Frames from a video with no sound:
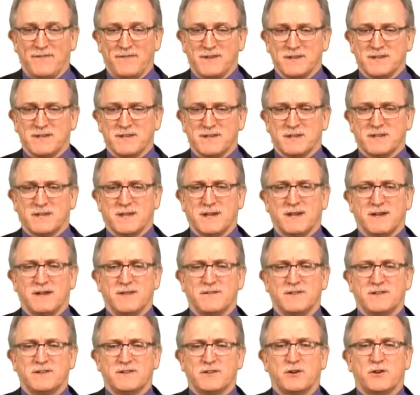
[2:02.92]
This is
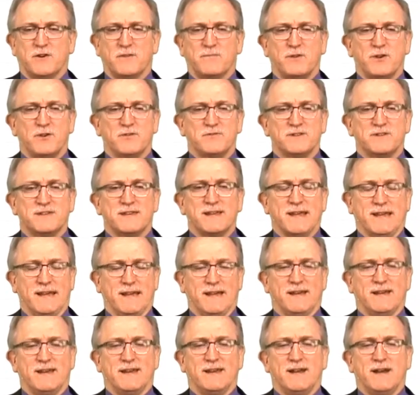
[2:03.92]
the term used
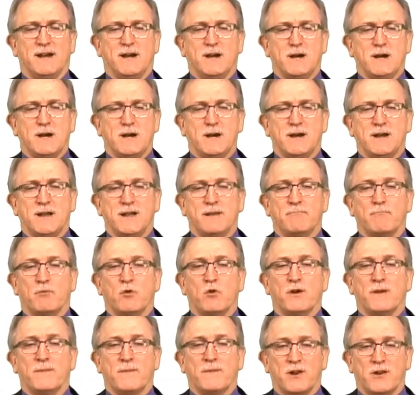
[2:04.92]
in
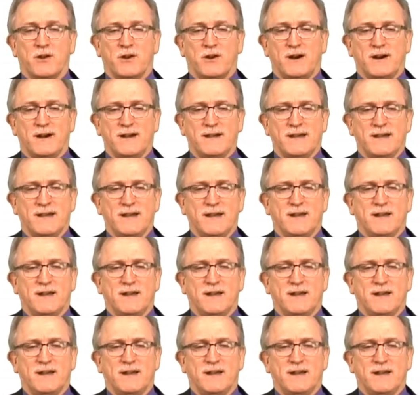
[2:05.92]
employment law.